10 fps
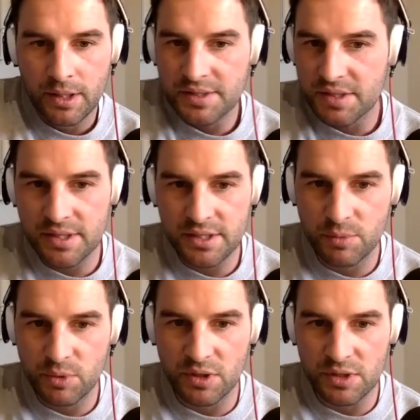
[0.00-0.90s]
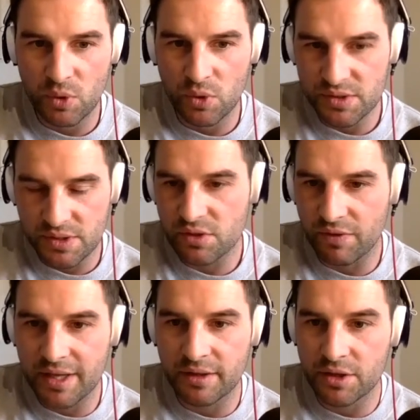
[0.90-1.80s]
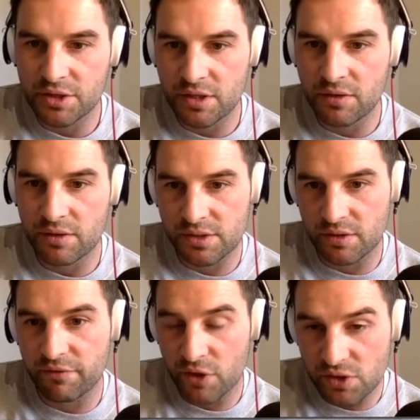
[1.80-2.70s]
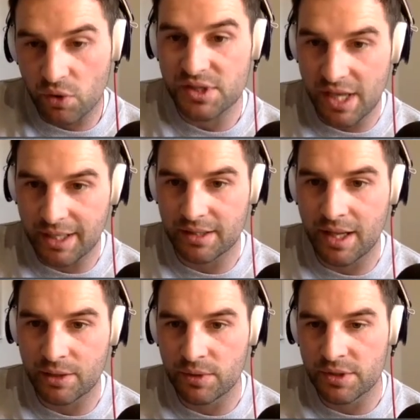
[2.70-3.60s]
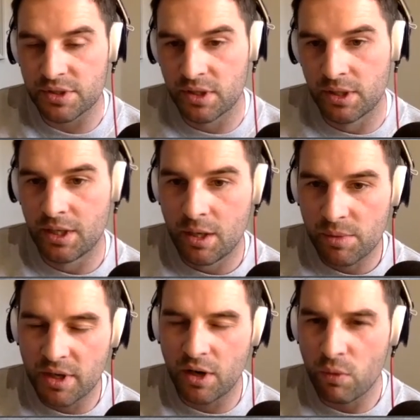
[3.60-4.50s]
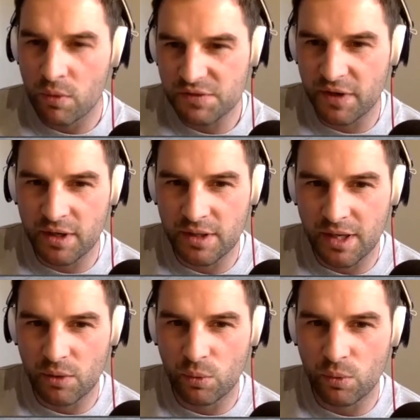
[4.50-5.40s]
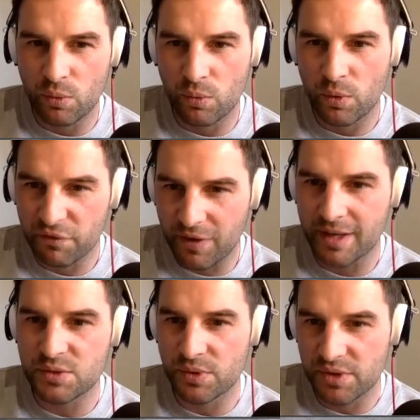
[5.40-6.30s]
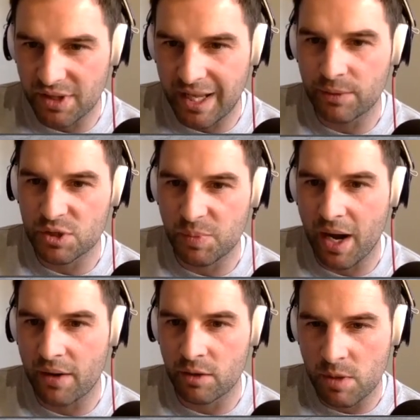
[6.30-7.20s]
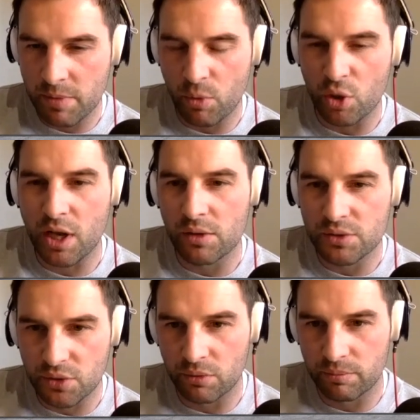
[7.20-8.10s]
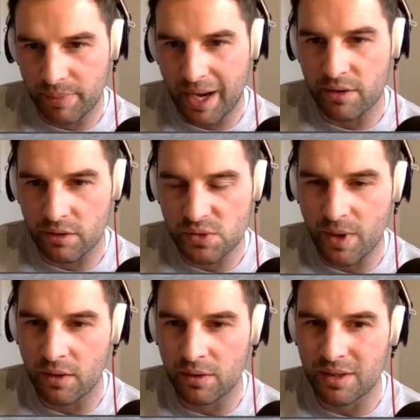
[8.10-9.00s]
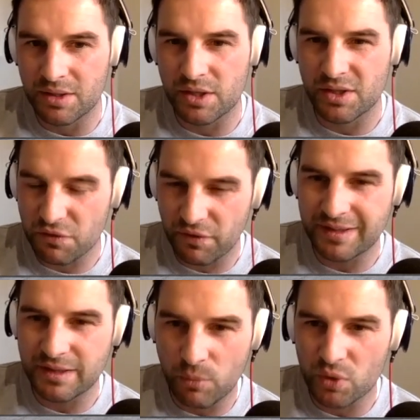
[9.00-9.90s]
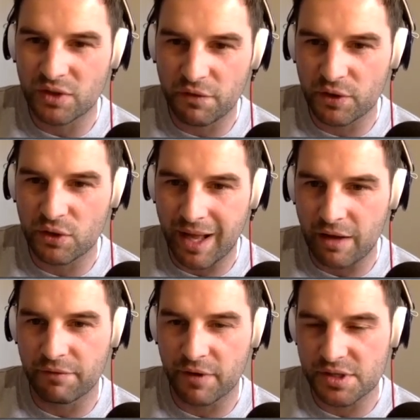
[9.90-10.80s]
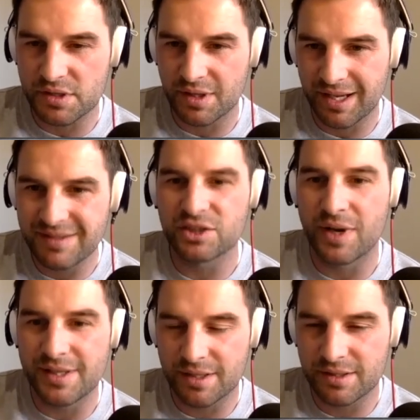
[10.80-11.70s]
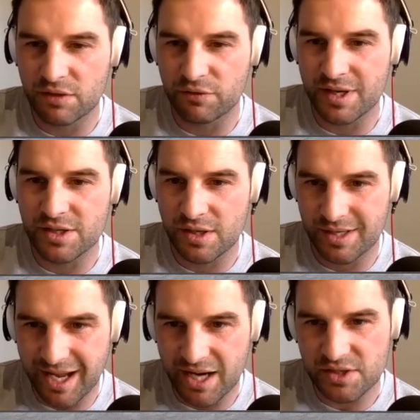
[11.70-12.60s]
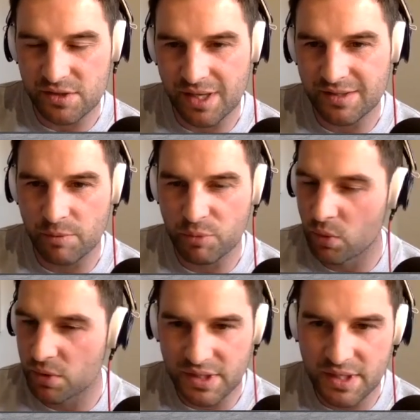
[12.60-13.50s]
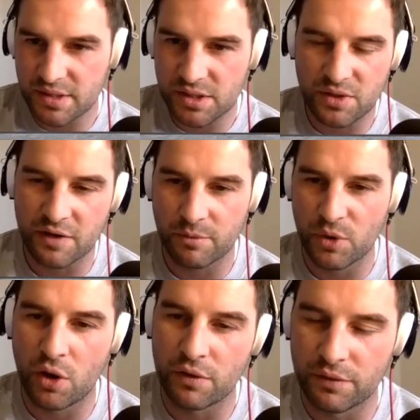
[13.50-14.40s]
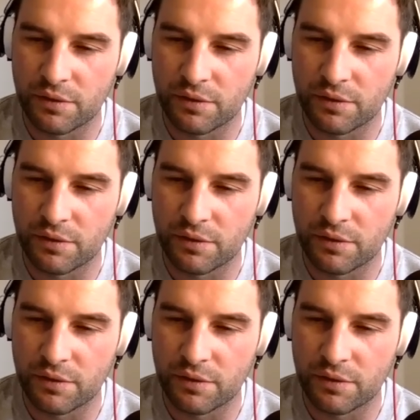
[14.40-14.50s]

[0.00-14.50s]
it's easy because most the sort of English either is their first or second language. Then I always figured with France, with the language barrier, maybe a more cultural barrier as well. Did you find it more difficult at first integrating into the French national setup, or was it easy straight from the off?